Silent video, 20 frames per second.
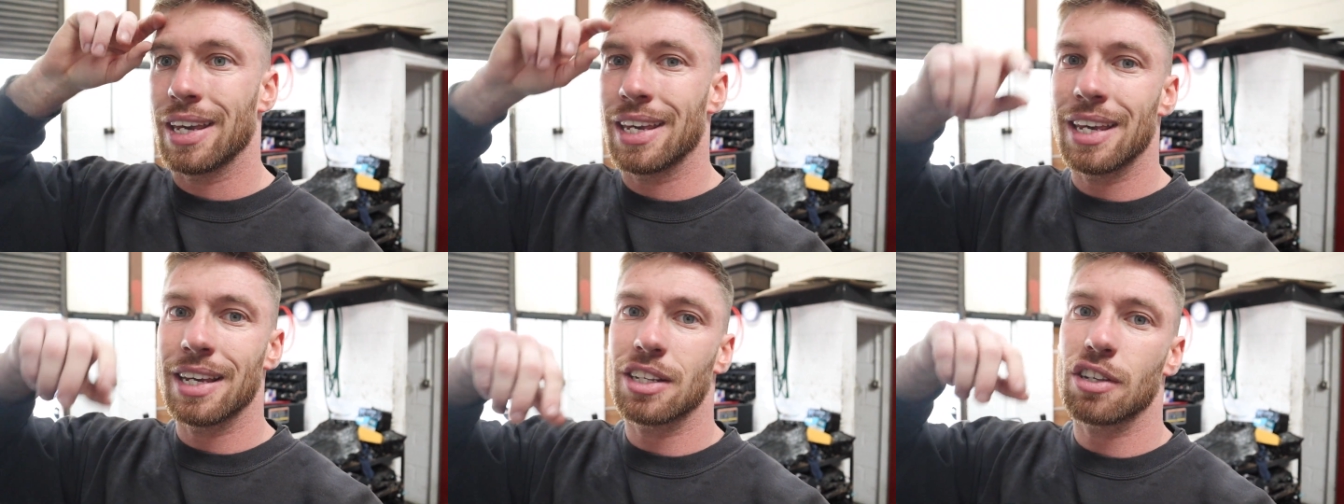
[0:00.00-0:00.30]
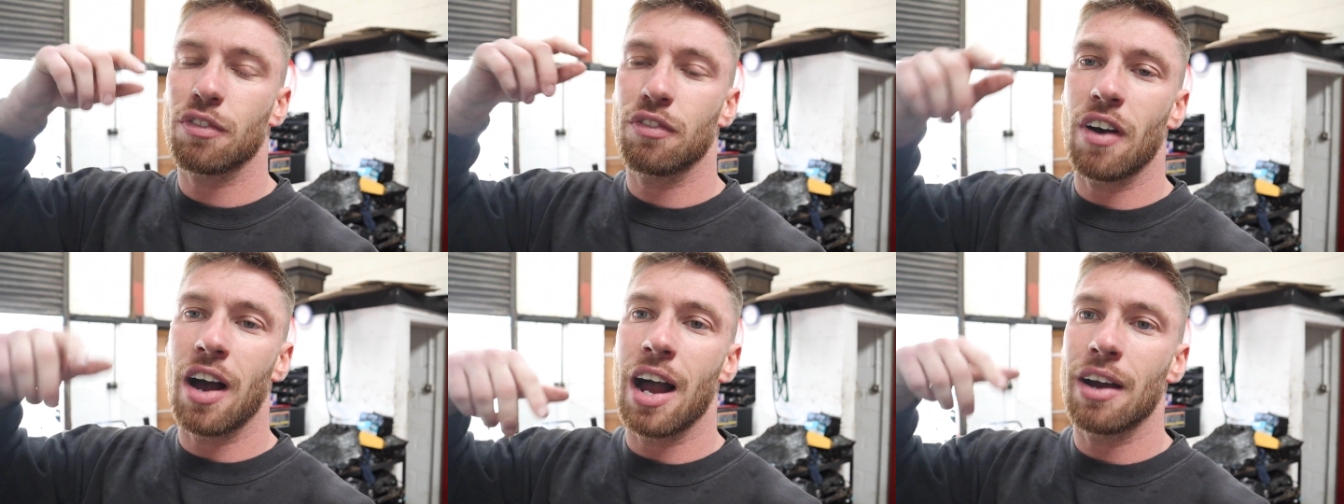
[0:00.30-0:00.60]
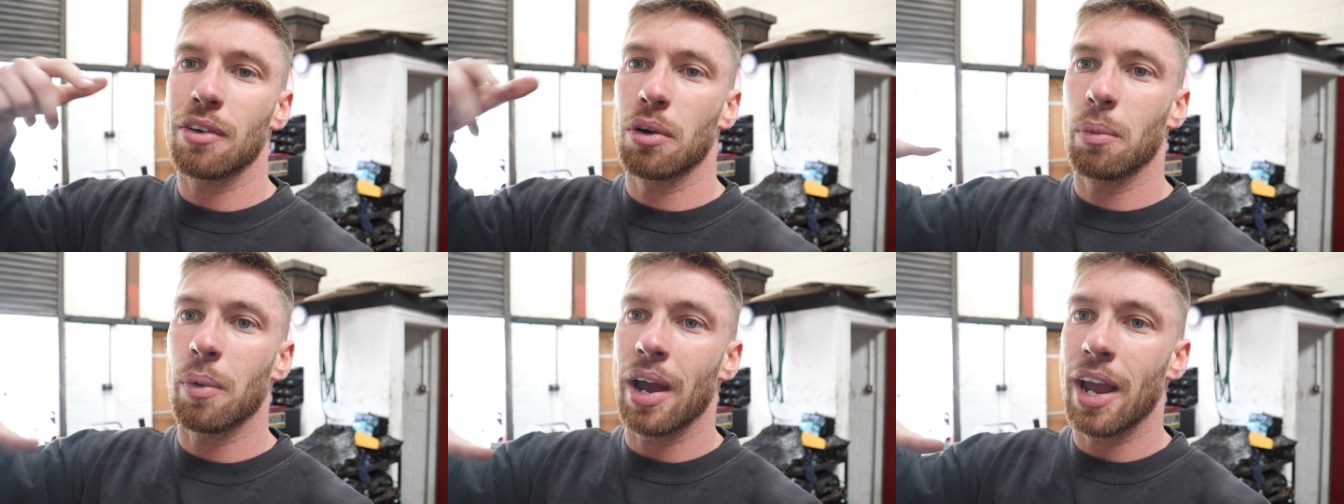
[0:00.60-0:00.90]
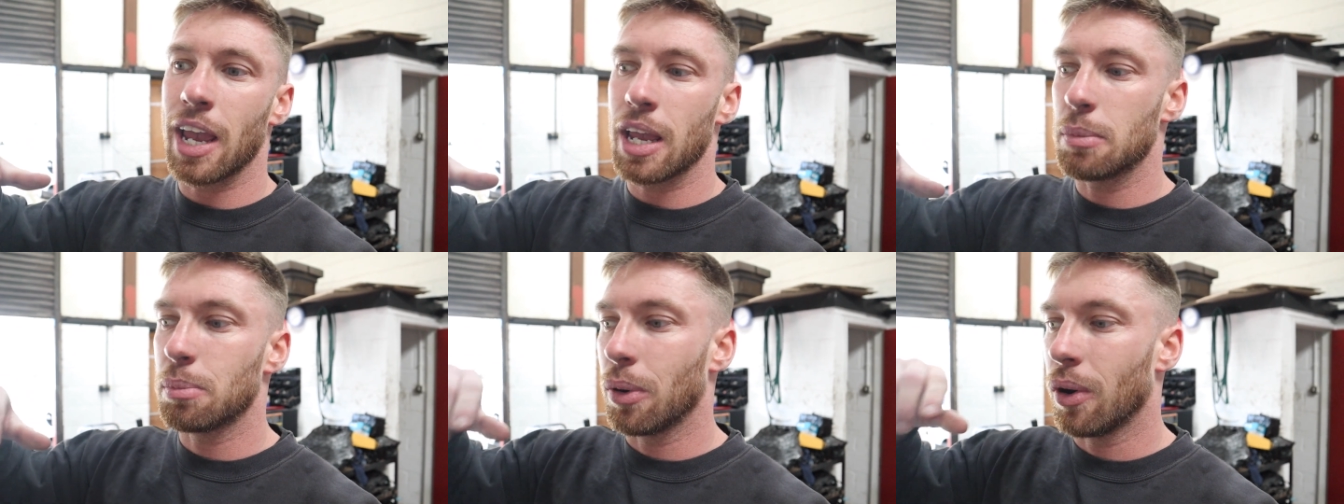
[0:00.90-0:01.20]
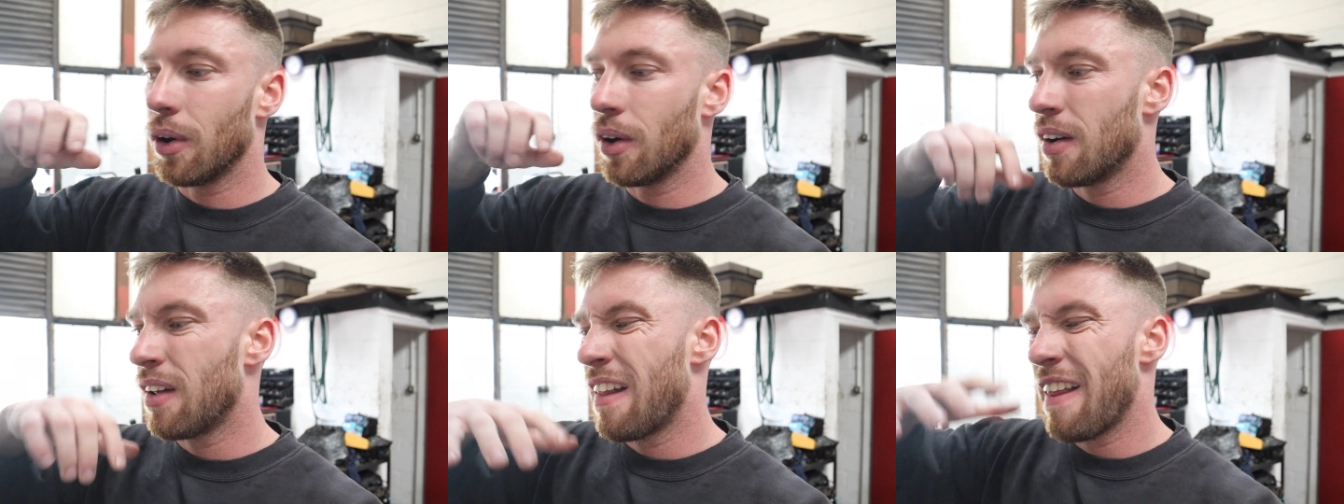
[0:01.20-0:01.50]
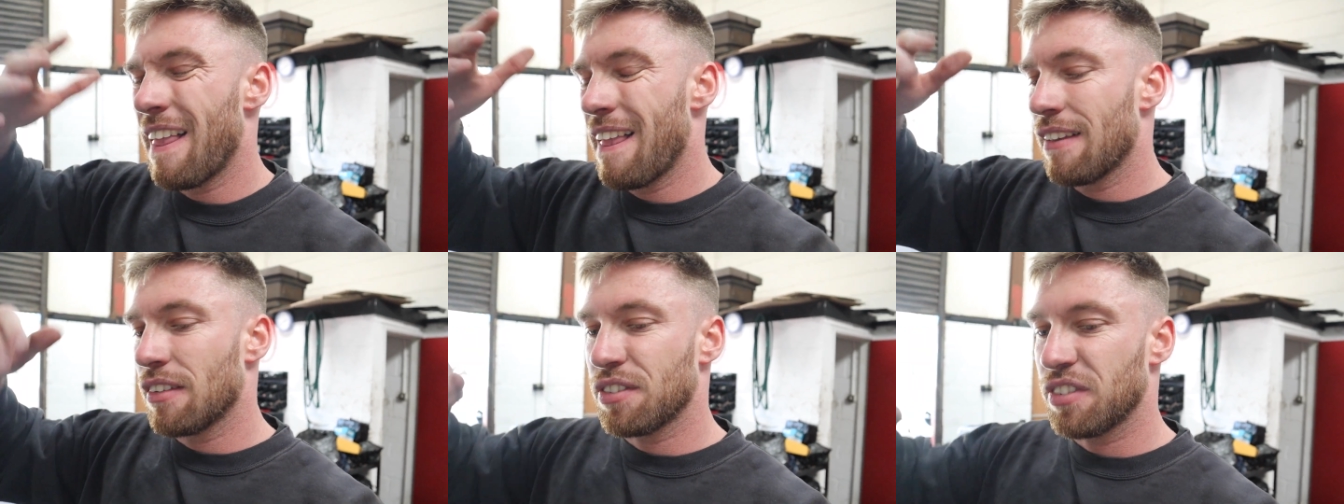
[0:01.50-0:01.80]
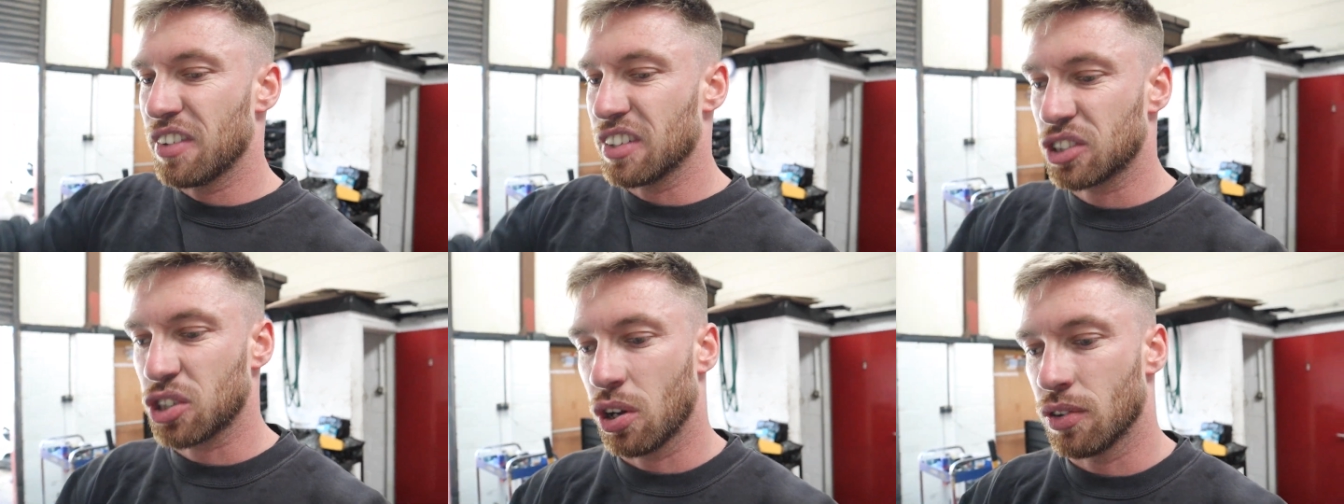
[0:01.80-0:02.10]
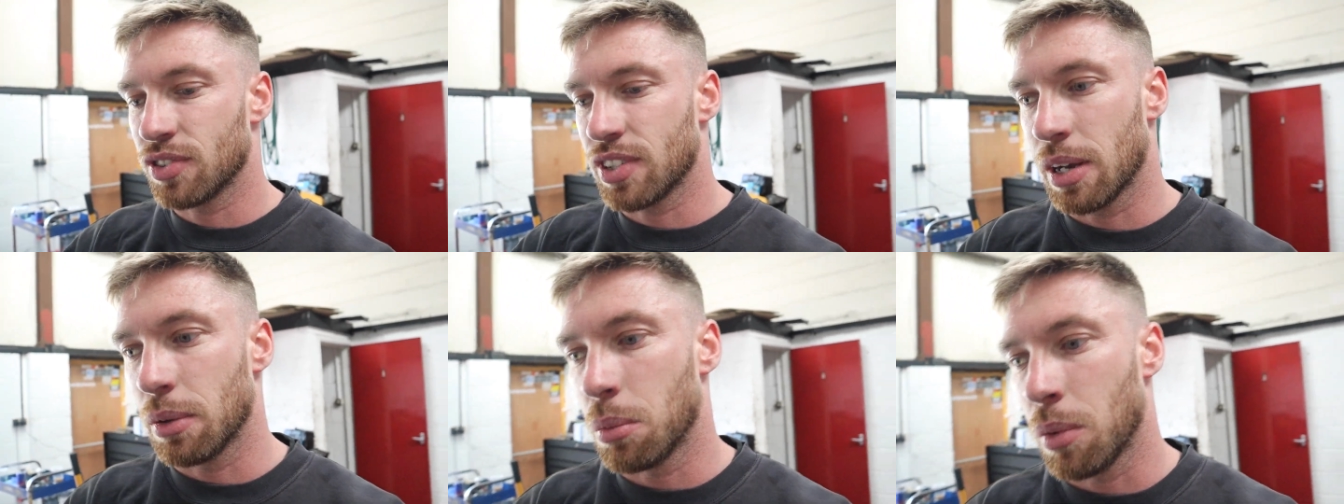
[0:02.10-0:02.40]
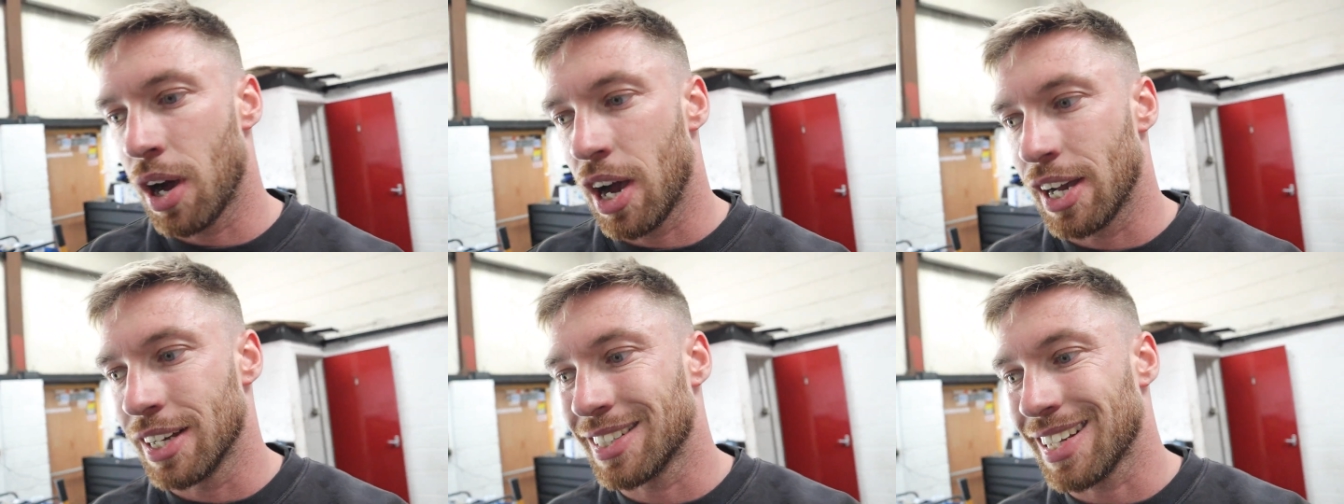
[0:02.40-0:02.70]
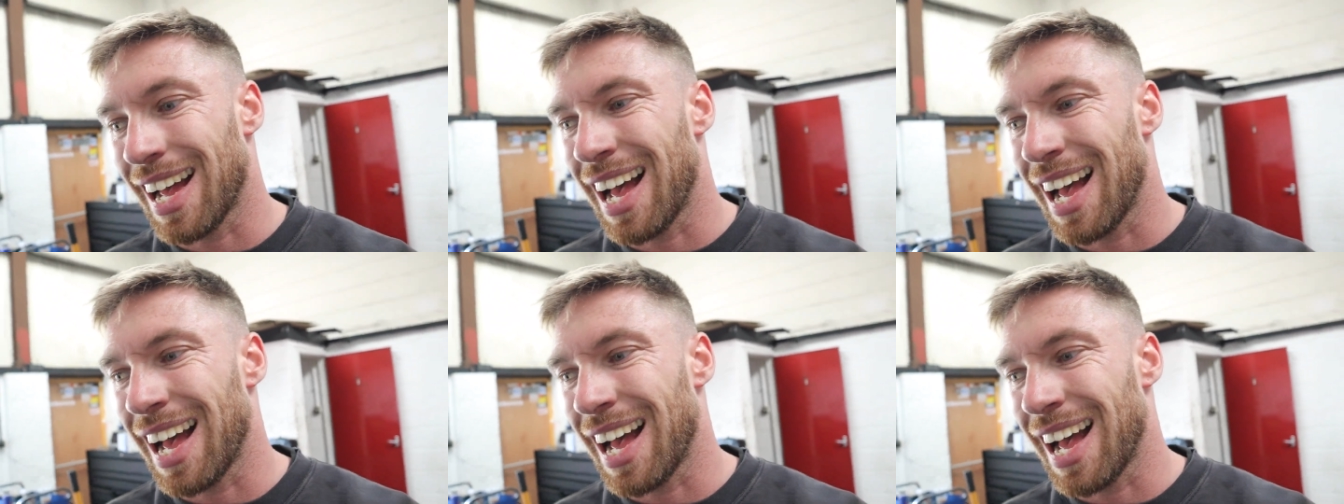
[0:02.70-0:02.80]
He is far away, but it's content wise,